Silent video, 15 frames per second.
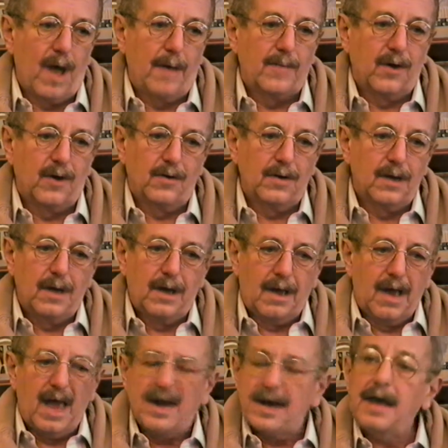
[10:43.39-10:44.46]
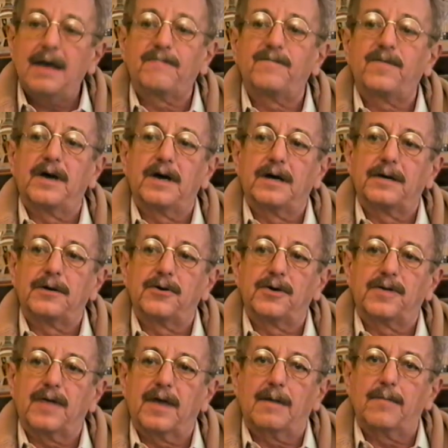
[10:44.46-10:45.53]
whammo. And I had
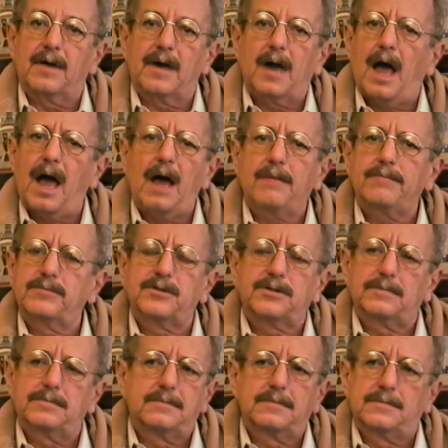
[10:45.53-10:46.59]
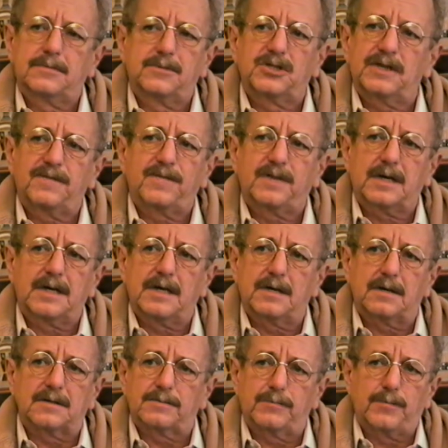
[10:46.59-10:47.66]
fun doing that, but I shifted
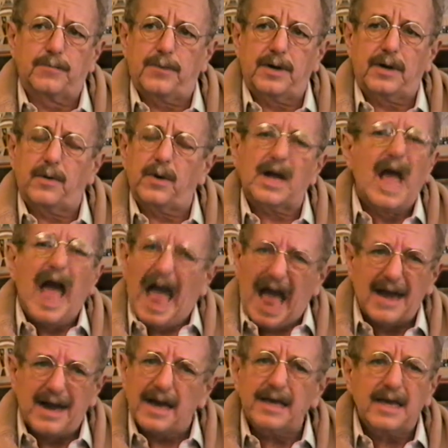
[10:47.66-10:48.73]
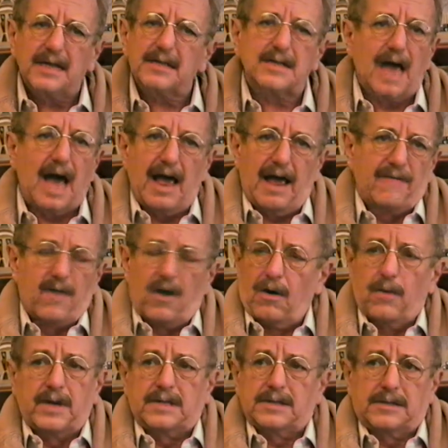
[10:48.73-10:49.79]
gears pretty quick. And I guess I have
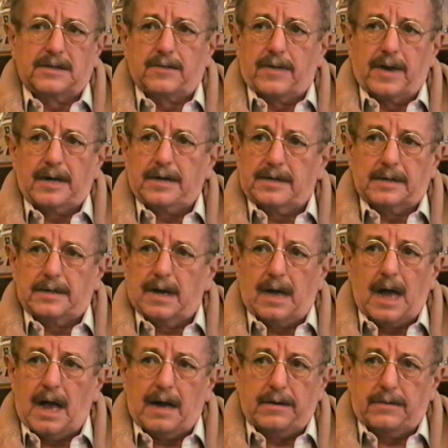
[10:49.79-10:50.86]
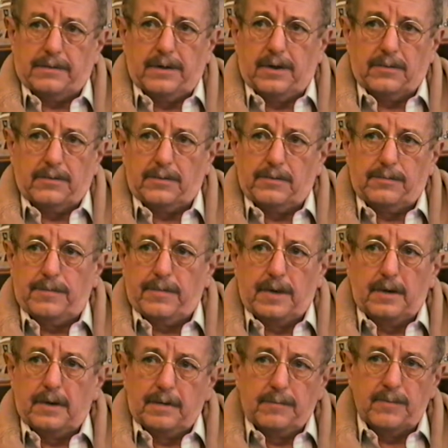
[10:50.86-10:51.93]
always directed. I don't know. You
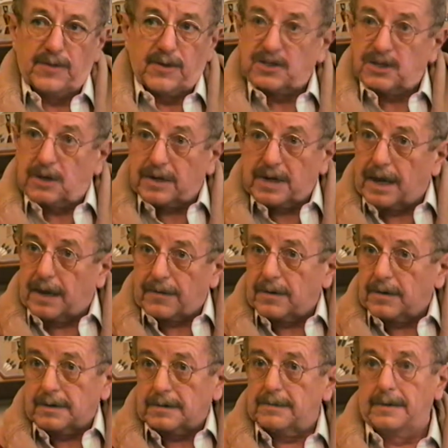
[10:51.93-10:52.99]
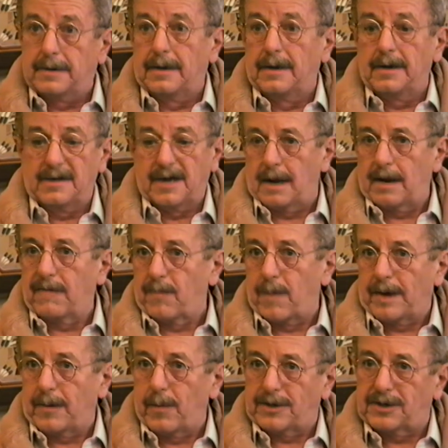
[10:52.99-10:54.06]
put the show together and tell
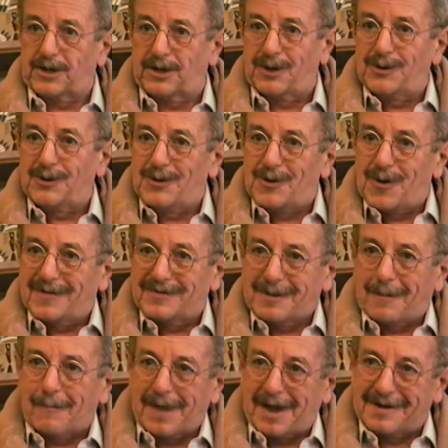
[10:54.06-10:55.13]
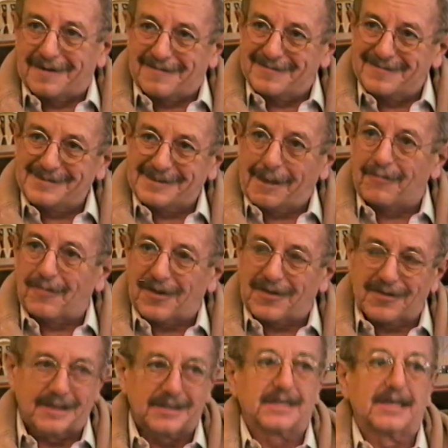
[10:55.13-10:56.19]
everybody what to do. You have some kind of
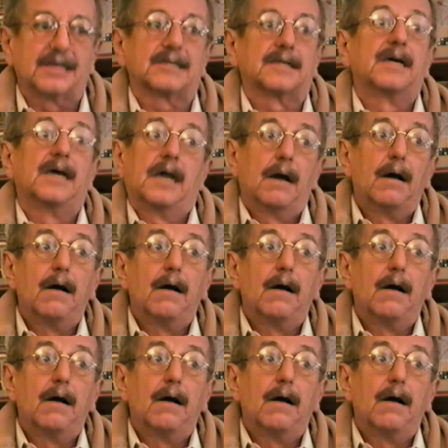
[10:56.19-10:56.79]
something that says,